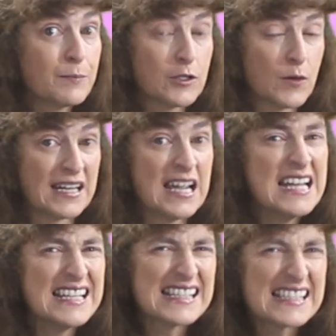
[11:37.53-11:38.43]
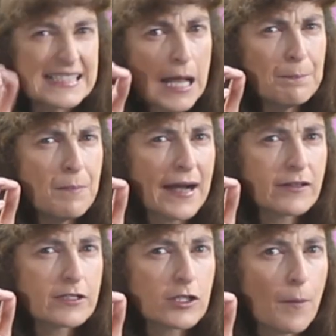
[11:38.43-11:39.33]
between
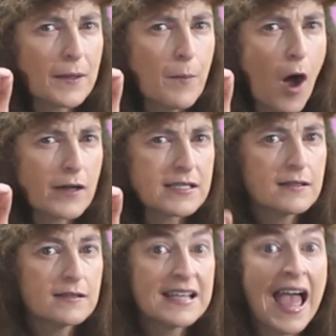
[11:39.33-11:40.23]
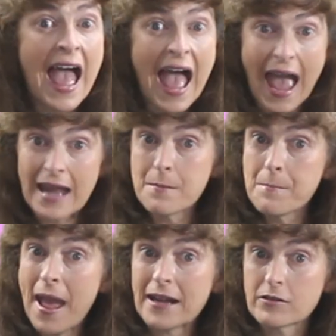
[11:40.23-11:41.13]
submicroscopic particles and
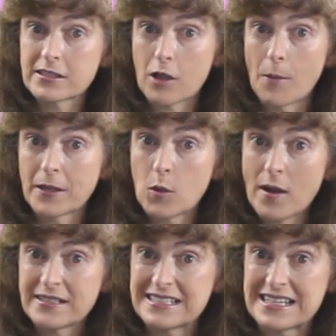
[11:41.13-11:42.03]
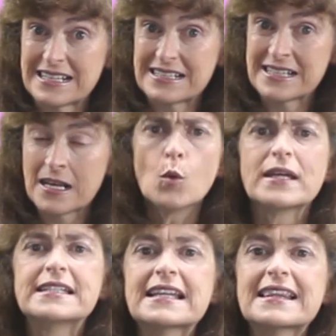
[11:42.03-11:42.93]
macroscopic quantities.
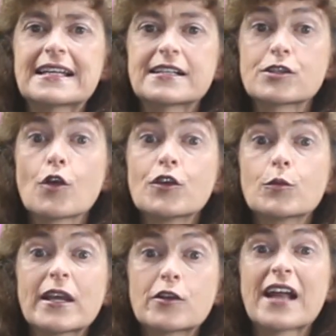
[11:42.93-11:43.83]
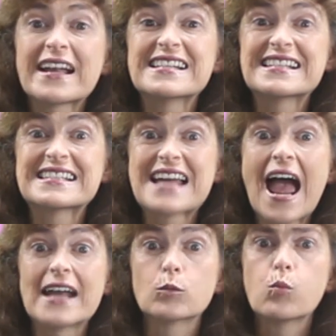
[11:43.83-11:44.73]
We did this so that we could
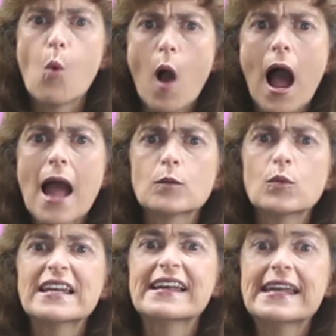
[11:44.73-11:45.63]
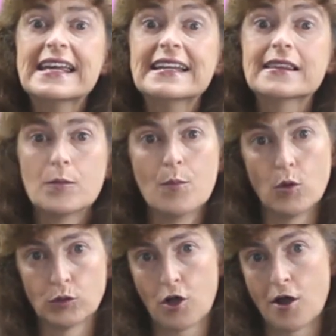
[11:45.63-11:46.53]
understand why we need the
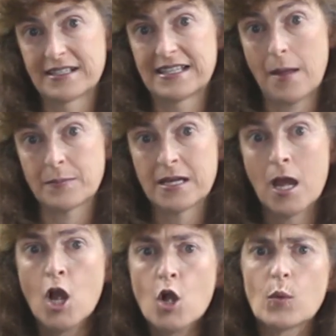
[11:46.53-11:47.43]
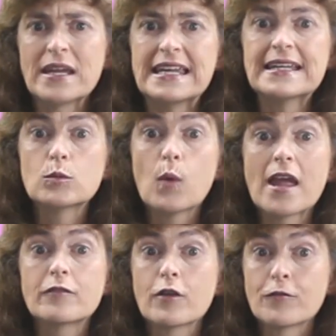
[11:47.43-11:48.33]
mole concept. We need a
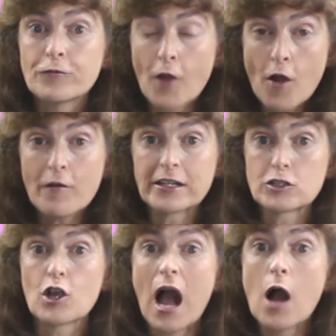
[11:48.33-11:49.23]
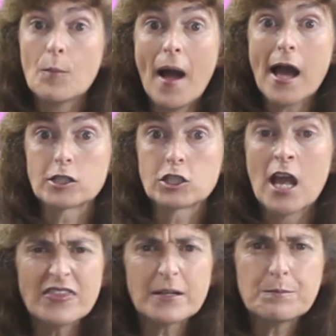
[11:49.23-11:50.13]
way of referring to how much
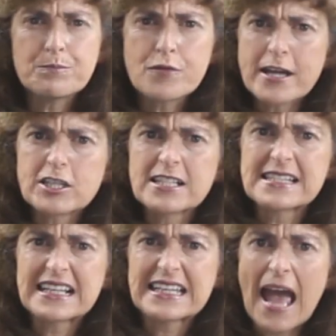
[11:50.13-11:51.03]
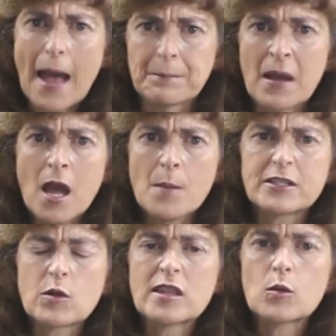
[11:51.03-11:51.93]
that bridges the gap
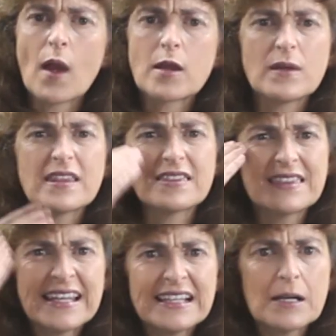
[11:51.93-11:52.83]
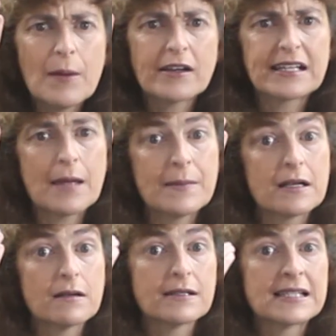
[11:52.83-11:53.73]
between the way we think about
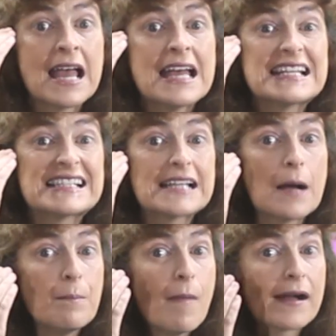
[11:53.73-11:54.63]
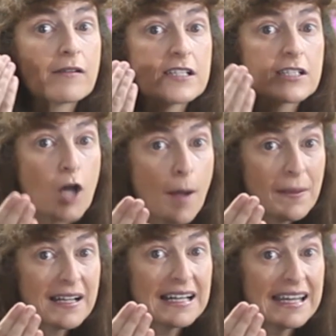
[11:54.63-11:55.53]
chemicals
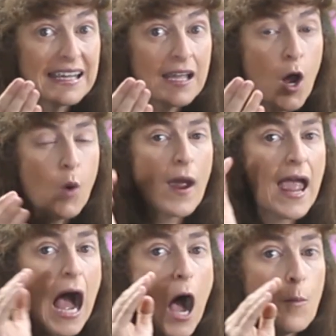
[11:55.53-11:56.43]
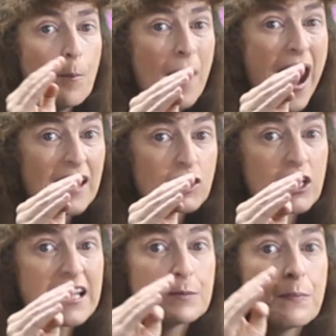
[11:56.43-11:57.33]
submicroscopically, where how much
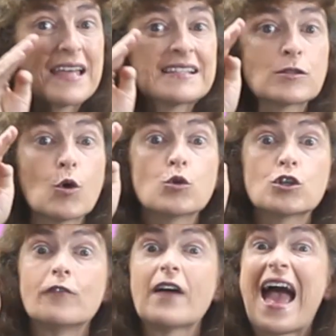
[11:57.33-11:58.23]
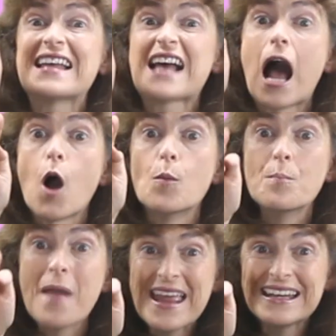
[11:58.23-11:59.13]
is best thought of as how
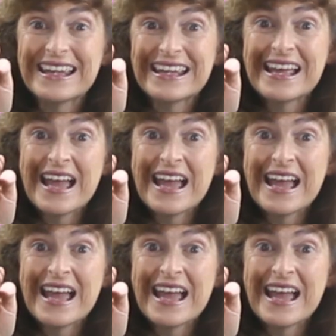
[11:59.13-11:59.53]
many,